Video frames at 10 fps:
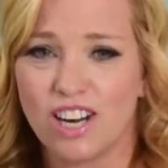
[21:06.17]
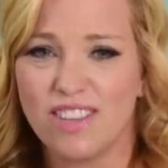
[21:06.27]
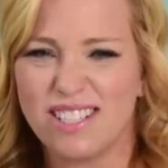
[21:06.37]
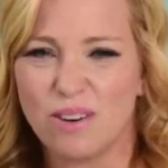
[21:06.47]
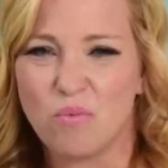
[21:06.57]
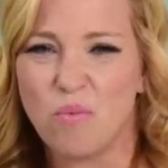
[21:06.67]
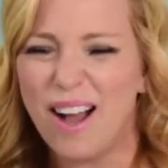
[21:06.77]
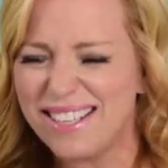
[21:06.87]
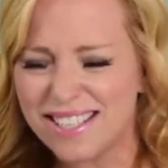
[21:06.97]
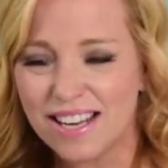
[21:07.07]
And they said,
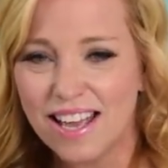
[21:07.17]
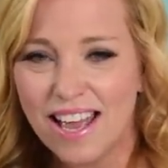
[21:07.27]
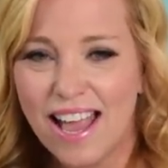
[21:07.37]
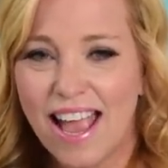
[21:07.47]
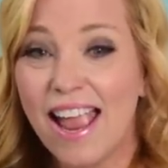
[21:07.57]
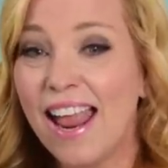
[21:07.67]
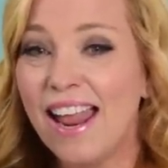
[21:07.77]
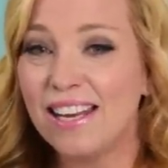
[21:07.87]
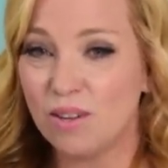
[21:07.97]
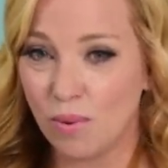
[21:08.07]
what?
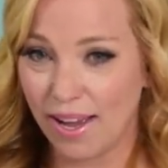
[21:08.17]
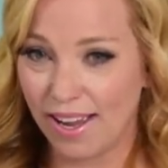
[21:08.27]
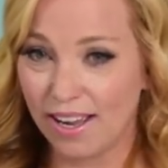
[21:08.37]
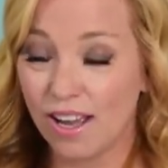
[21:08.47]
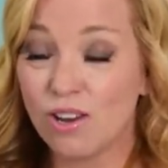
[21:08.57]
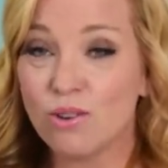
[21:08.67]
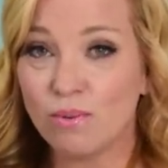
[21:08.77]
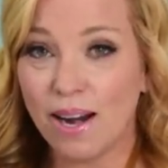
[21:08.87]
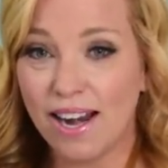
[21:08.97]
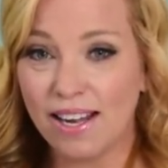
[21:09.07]
Anyway,
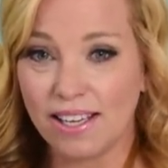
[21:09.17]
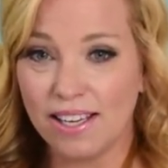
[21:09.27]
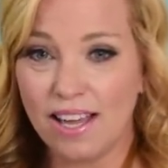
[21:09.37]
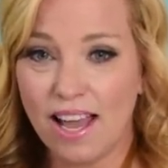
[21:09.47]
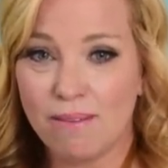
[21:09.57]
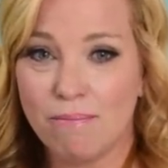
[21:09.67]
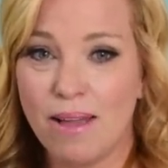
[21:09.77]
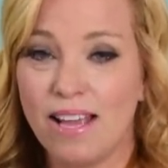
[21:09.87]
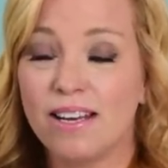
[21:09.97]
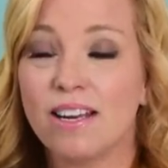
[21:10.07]
Granny had
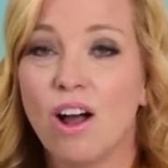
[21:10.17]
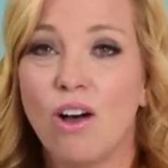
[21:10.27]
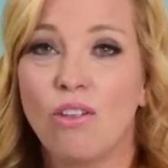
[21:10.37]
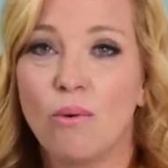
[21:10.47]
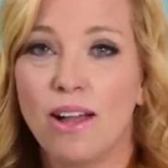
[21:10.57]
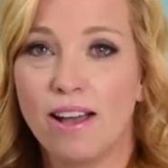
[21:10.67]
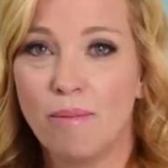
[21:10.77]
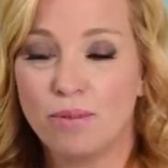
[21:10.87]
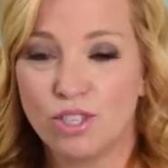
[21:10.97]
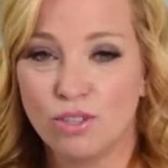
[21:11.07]
made it all the way
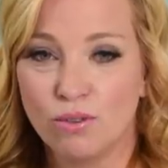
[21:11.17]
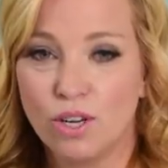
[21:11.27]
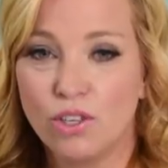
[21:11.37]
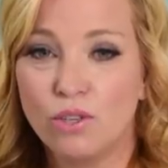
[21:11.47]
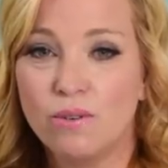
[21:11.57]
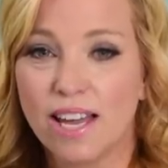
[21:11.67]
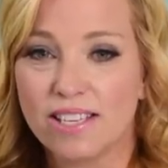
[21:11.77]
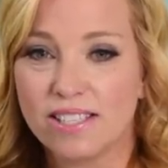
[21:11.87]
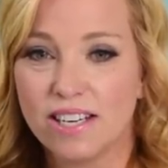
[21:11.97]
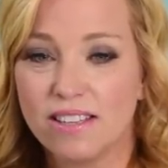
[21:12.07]
up to, you
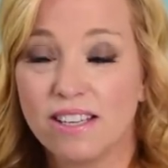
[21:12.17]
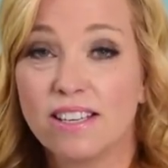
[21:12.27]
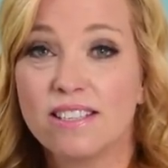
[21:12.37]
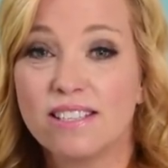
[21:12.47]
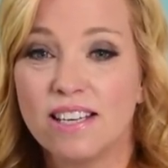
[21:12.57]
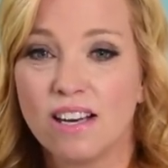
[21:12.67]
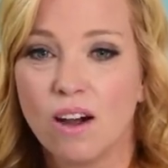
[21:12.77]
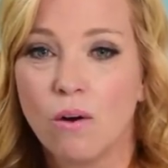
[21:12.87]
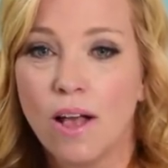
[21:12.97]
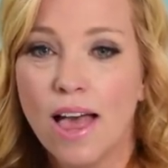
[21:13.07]
guessed it, the
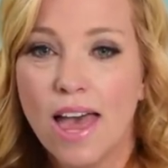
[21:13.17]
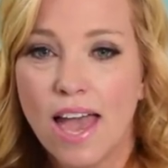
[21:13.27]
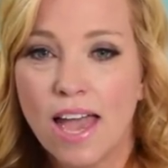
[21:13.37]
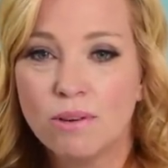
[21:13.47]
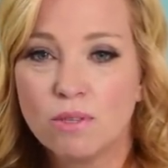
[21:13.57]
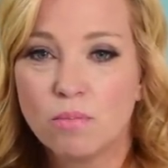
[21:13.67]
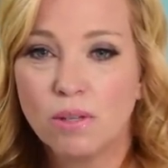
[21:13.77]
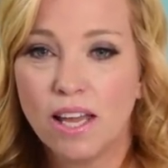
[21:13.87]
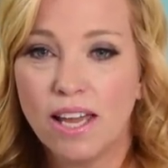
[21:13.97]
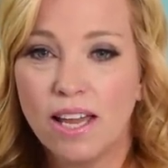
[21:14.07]
casino, and was
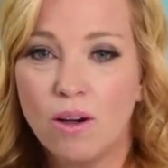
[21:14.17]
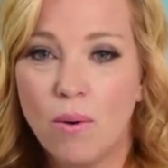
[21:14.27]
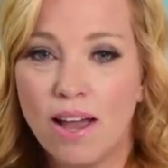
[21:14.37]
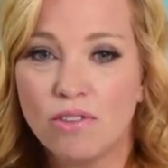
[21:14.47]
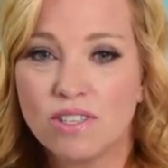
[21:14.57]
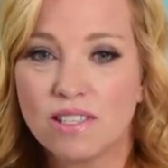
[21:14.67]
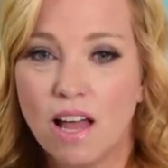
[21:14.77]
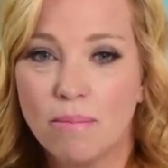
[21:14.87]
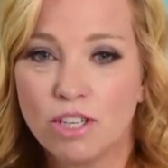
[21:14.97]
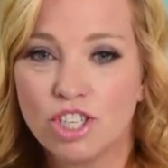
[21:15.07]
playing away at the
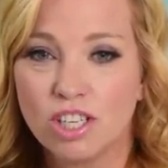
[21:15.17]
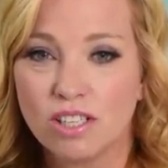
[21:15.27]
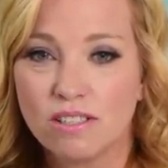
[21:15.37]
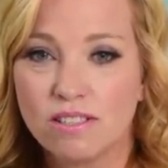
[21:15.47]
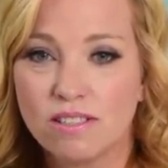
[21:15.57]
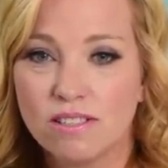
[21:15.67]
slot machines.